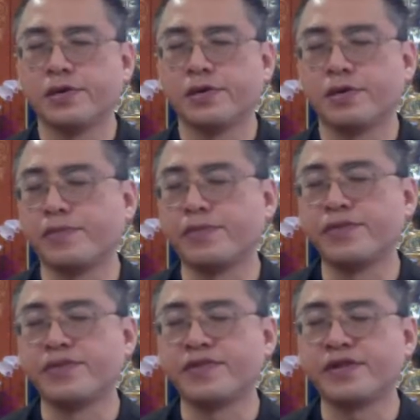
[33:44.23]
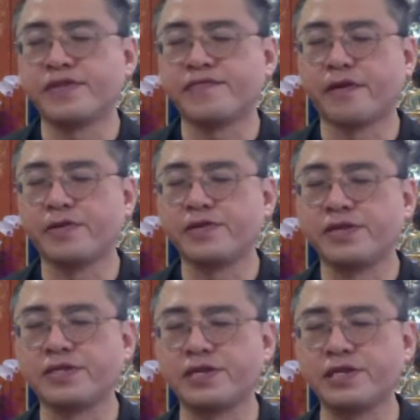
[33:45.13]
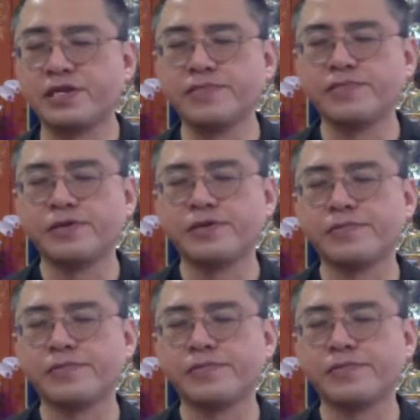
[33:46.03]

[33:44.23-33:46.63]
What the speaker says: or maybe even have fallen asleep.